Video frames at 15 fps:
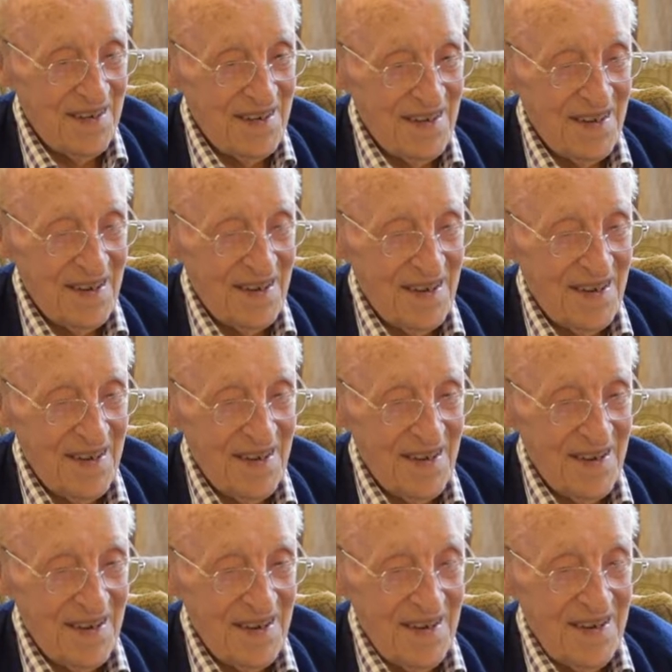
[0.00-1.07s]
right. today,
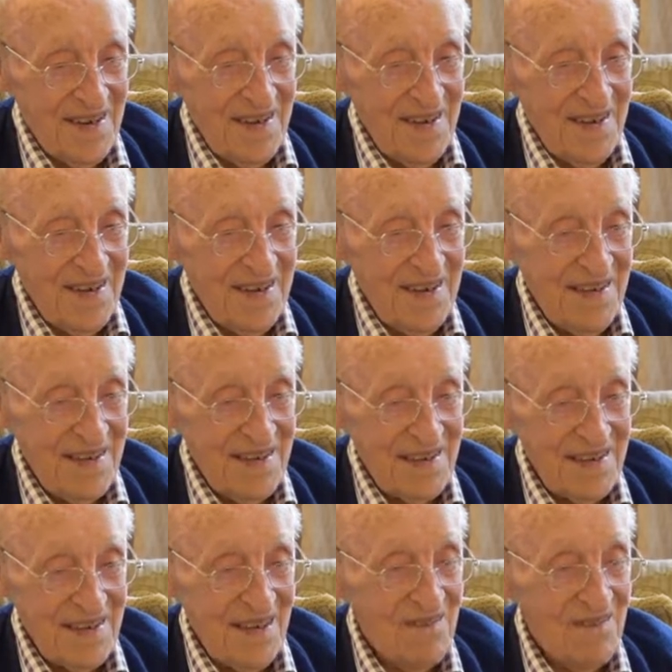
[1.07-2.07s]
anyway. Yeah,